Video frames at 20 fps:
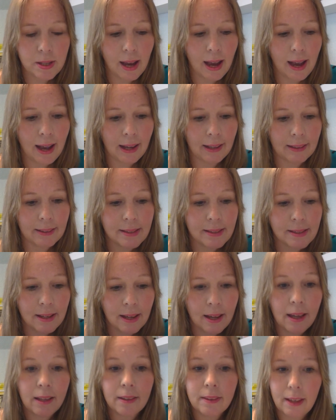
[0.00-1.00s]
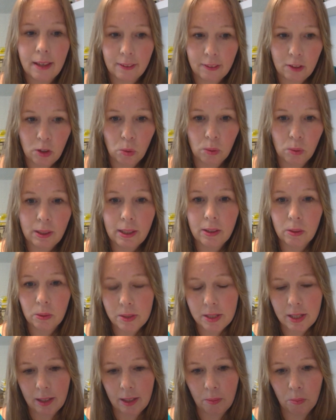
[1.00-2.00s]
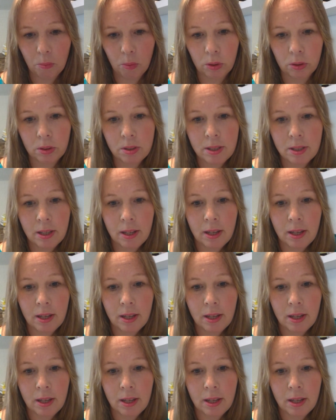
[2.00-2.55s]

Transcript: and then your legal team would